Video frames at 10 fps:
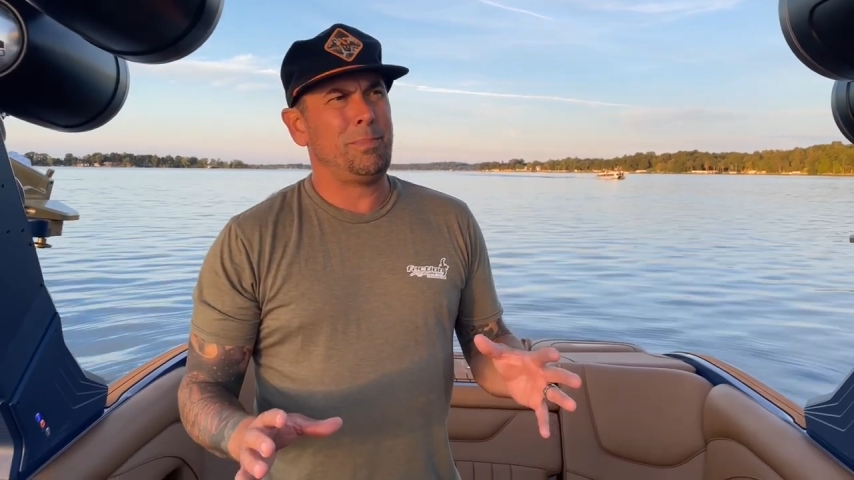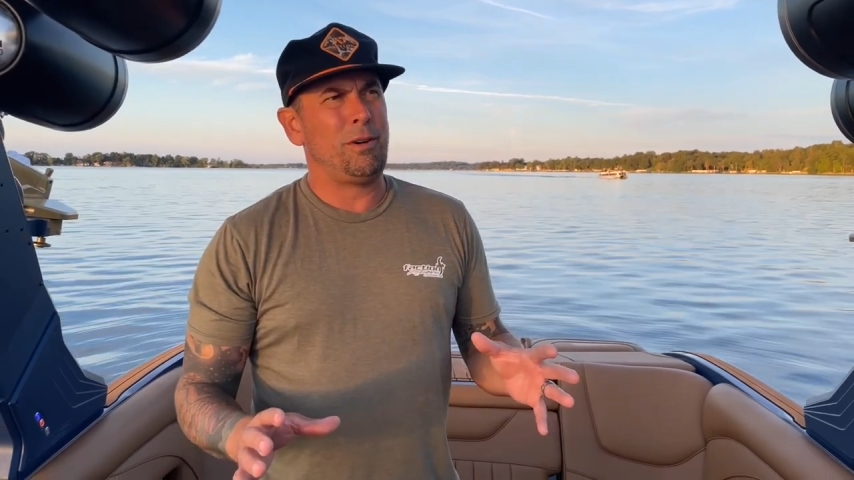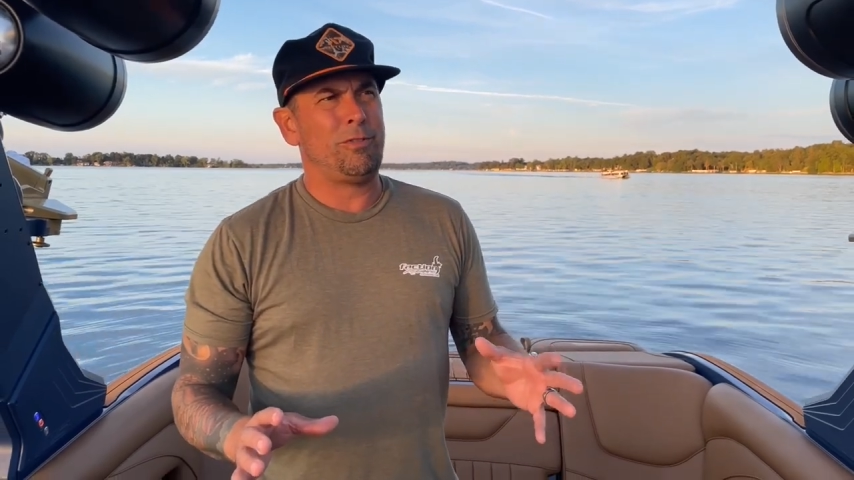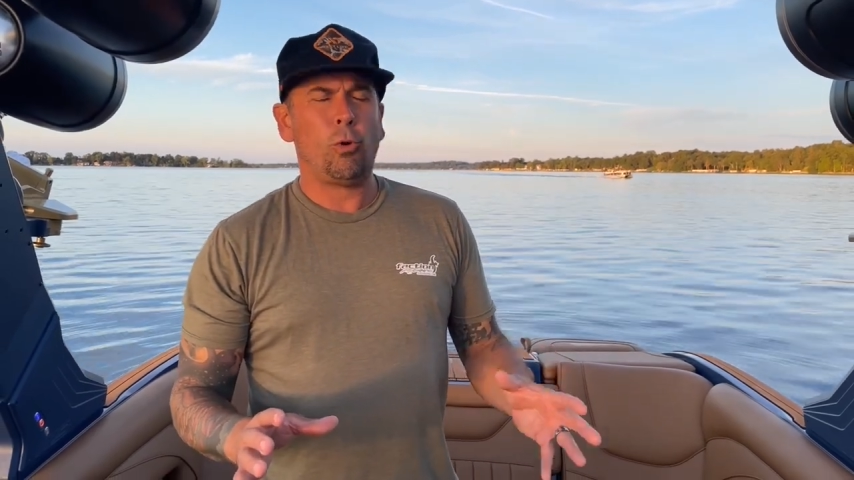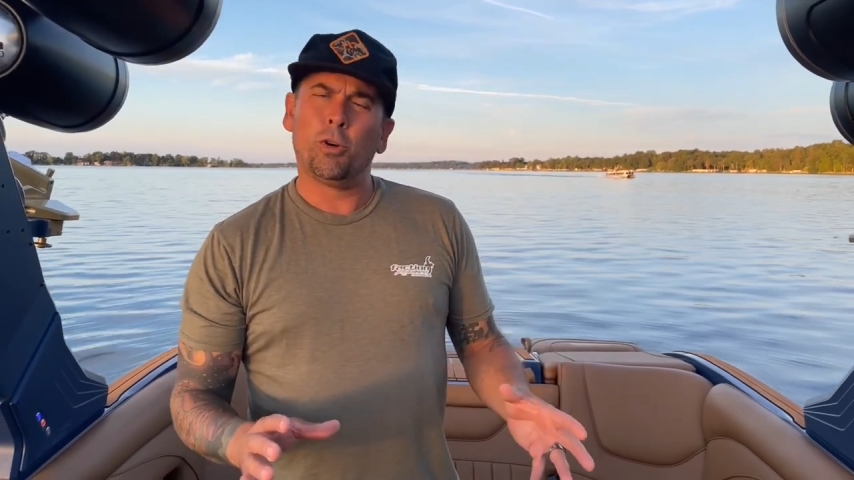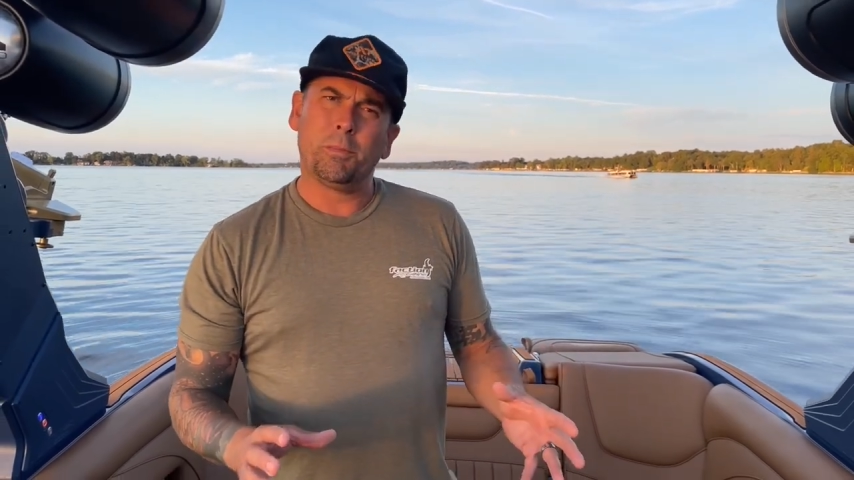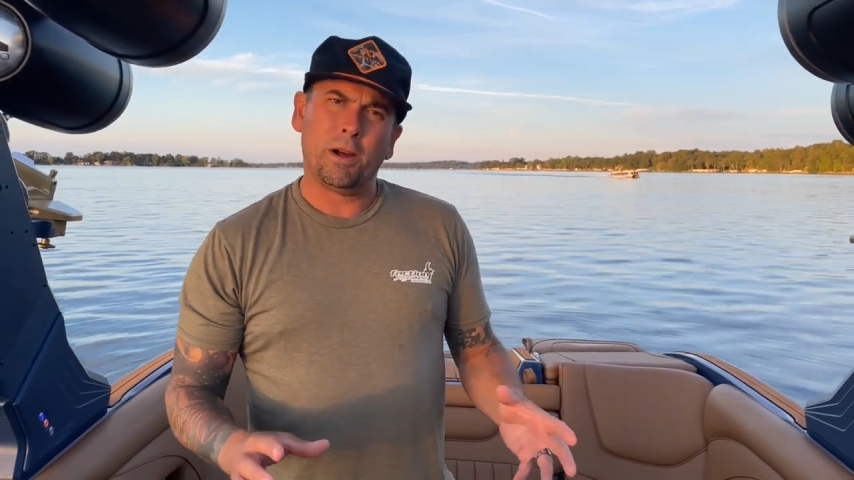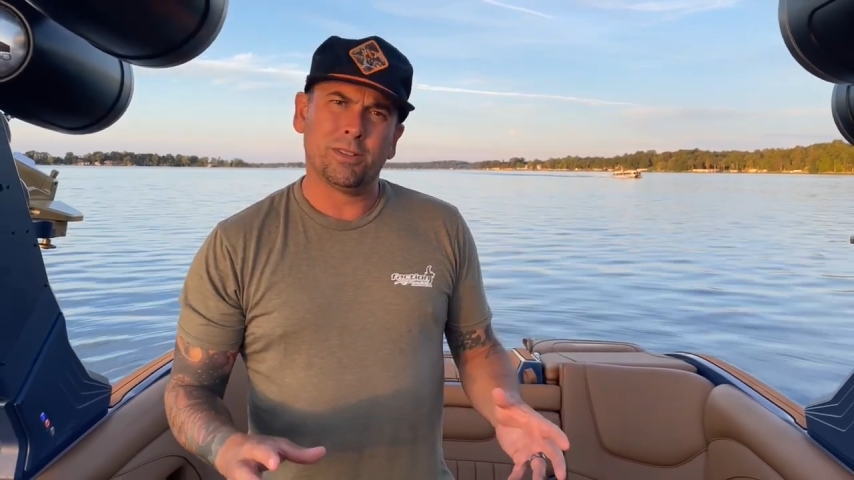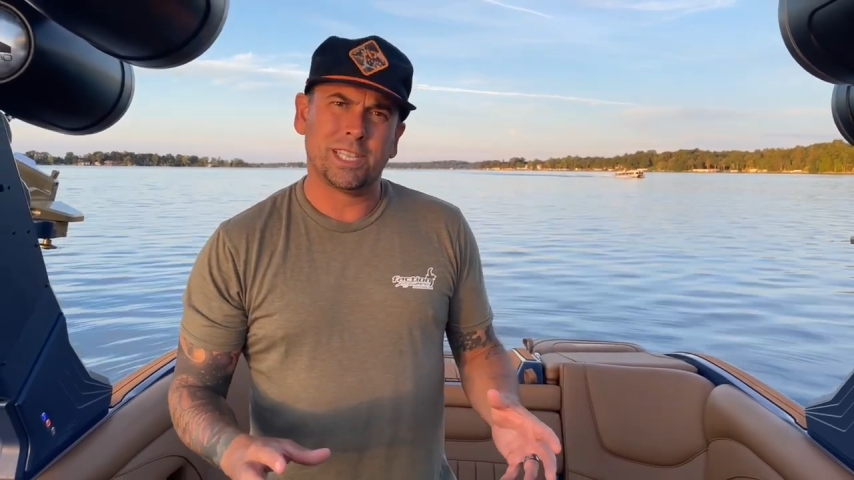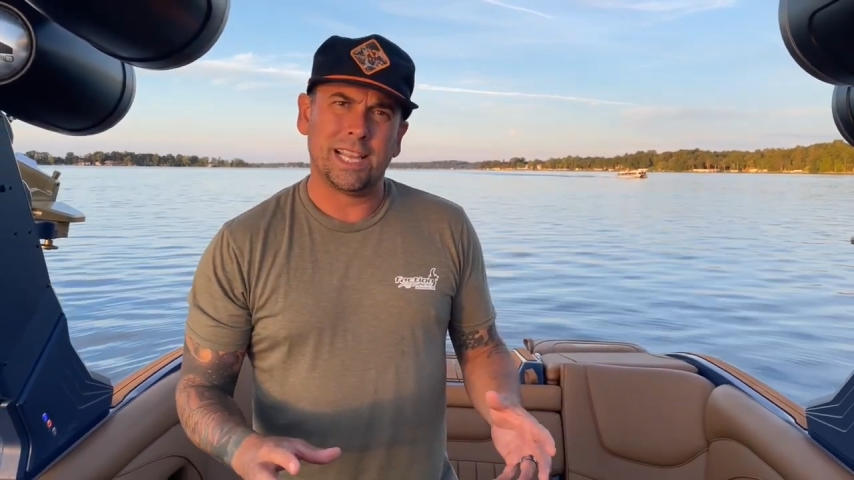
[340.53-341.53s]
about 400
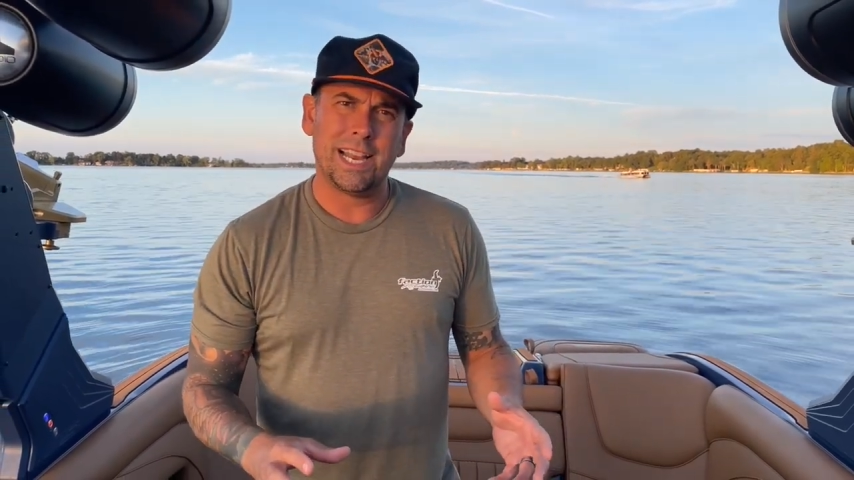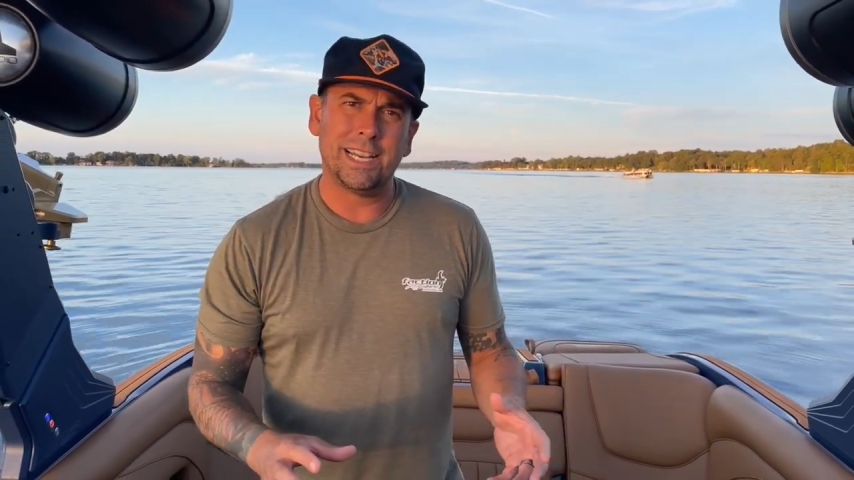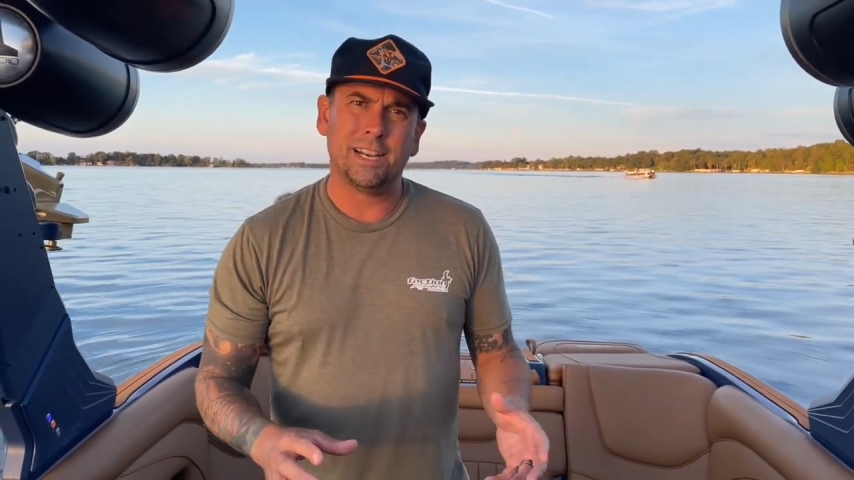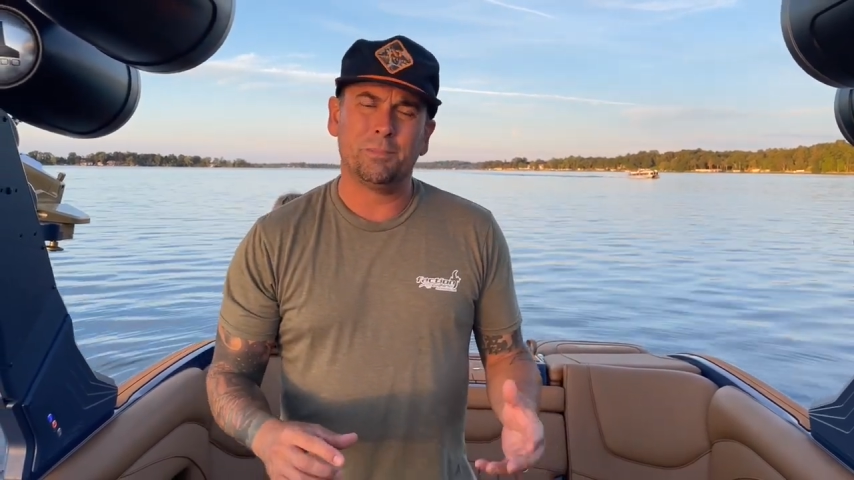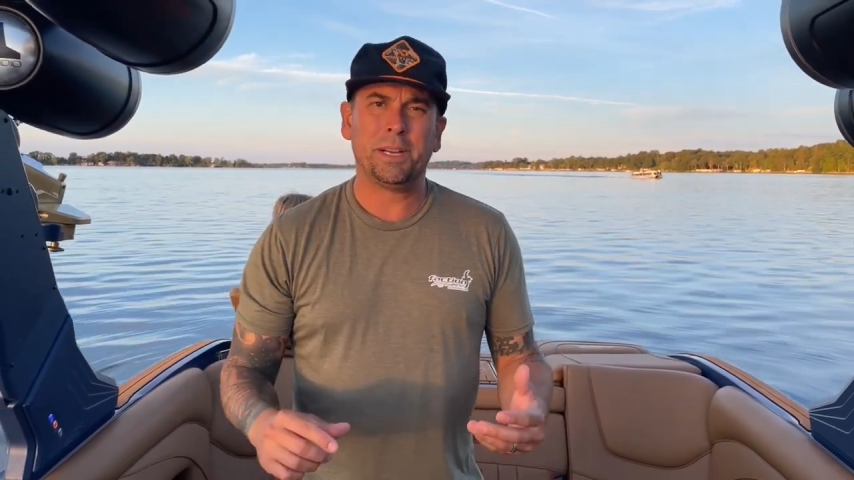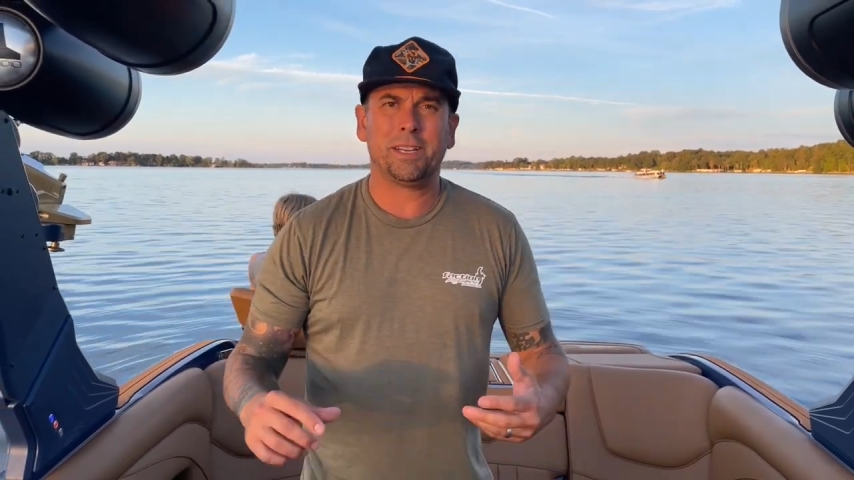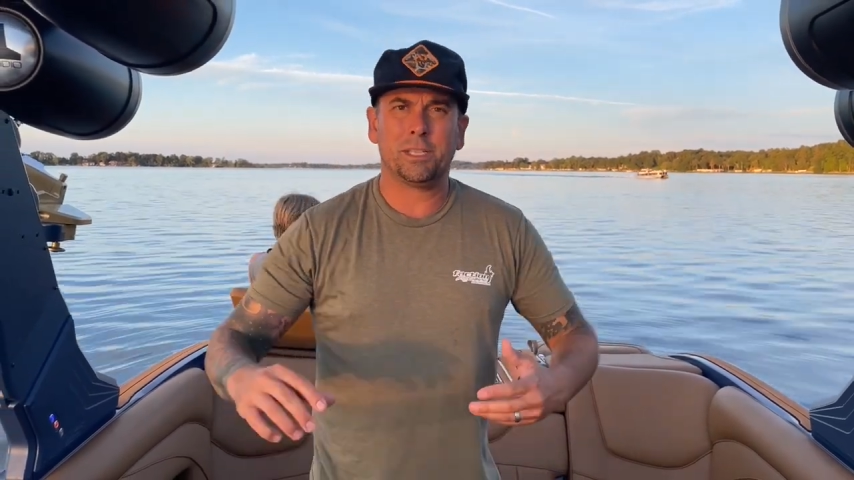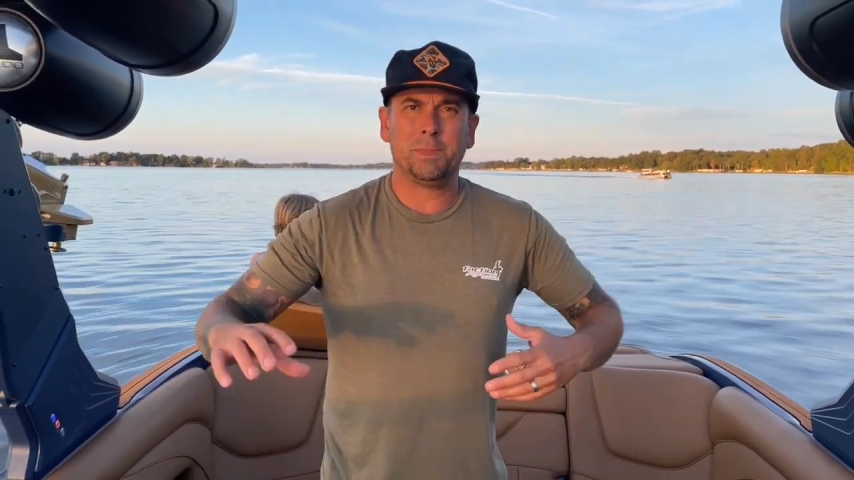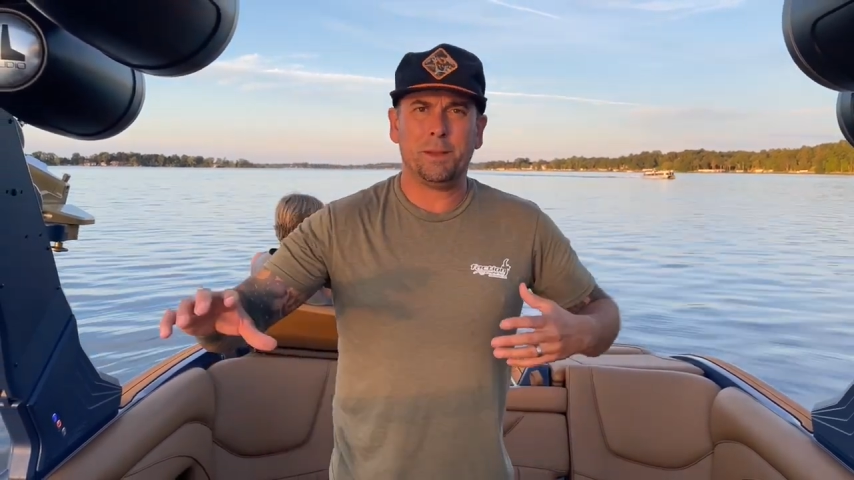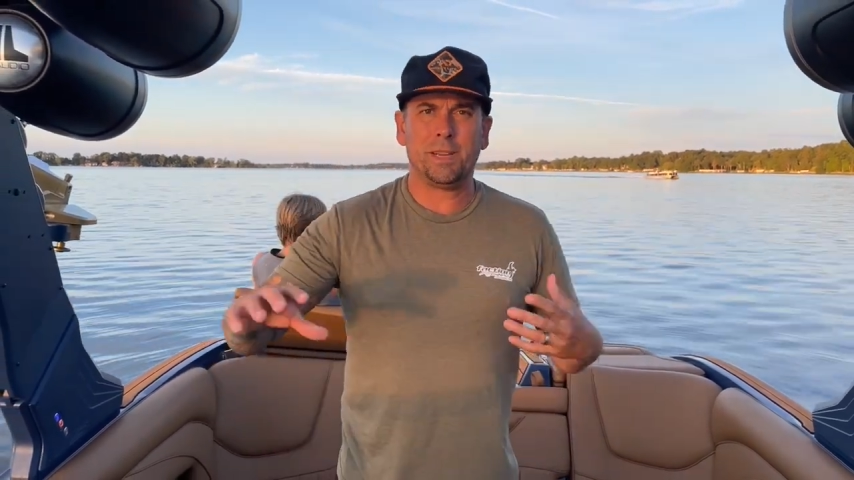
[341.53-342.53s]
pounds of lead in here
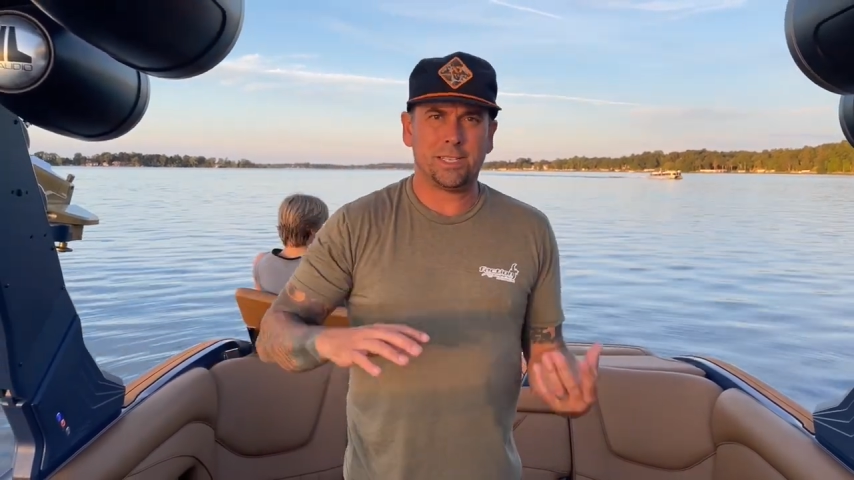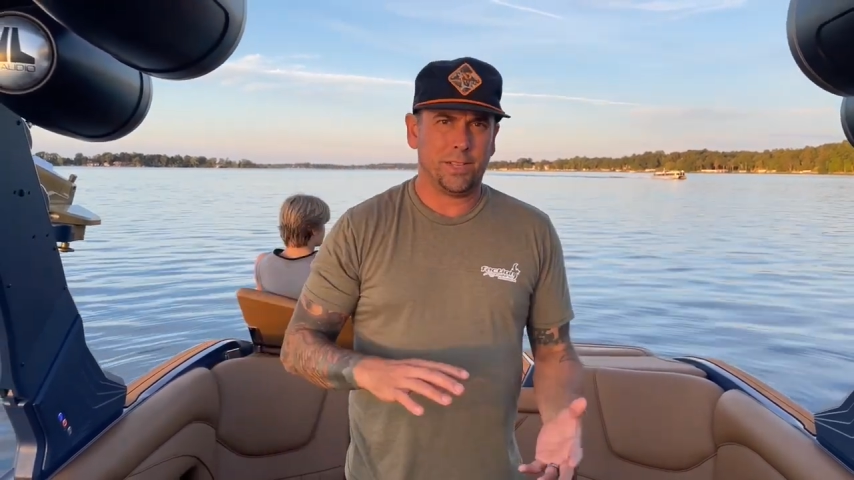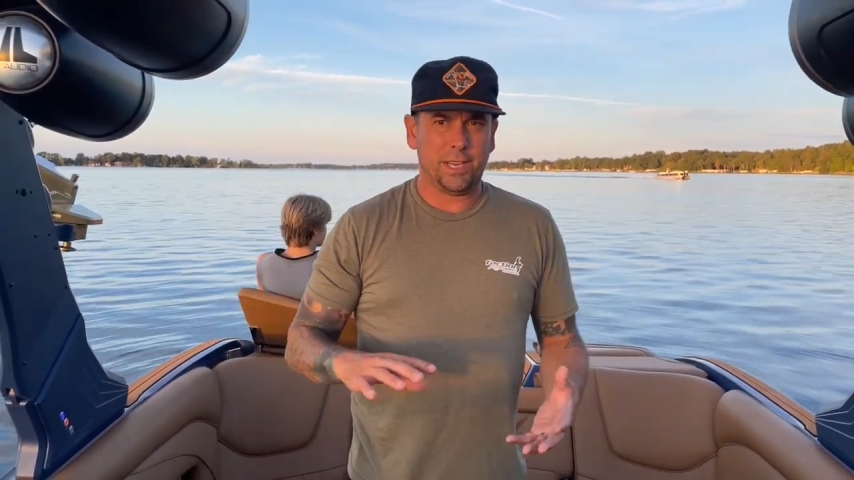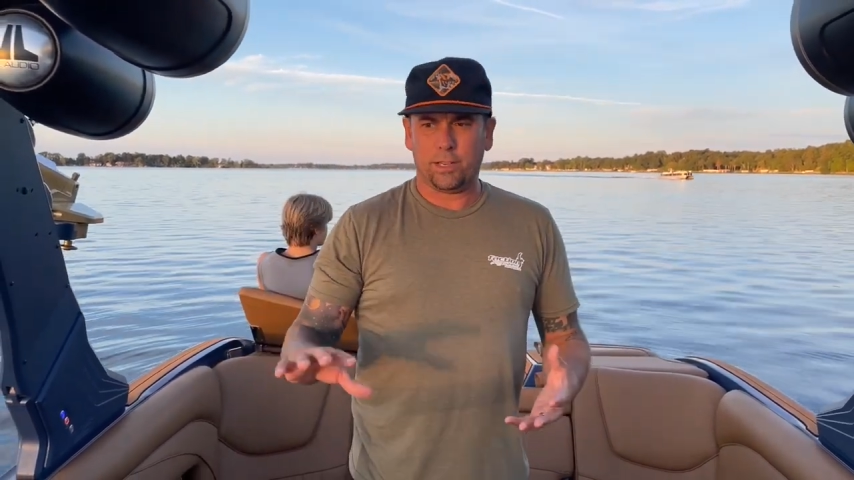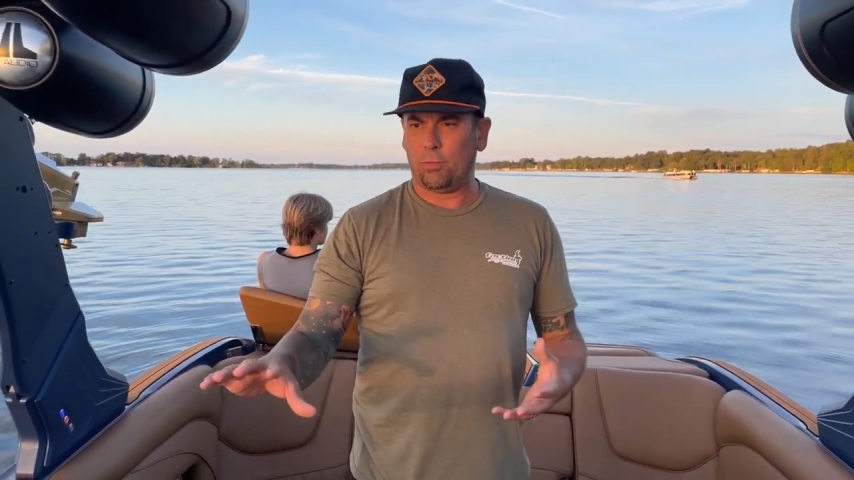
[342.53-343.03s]
because me and my son like